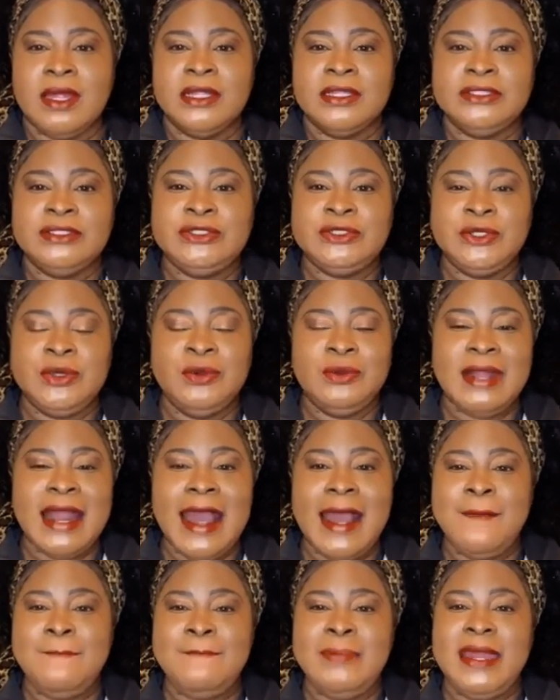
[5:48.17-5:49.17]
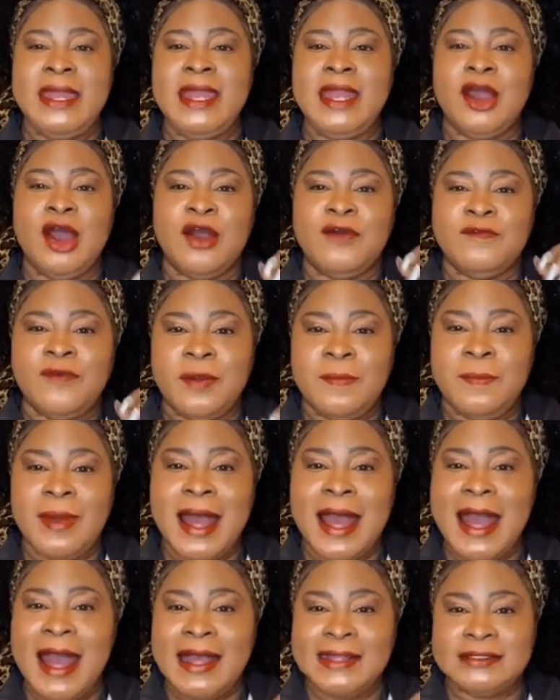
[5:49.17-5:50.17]
Do not be a
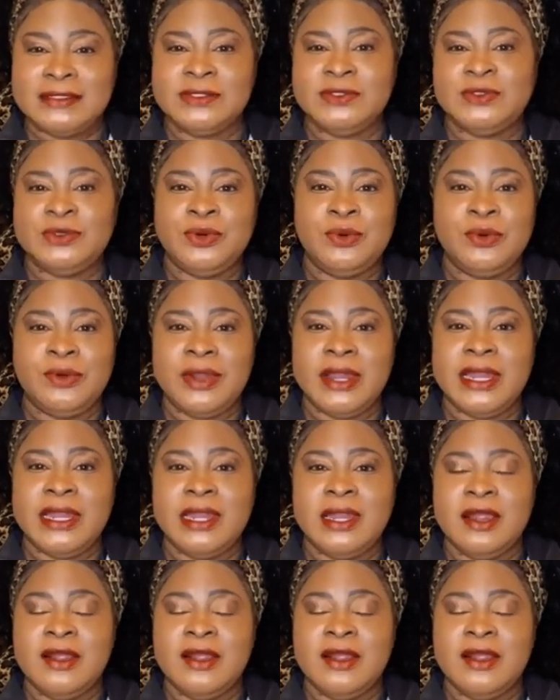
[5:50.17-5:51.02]
repository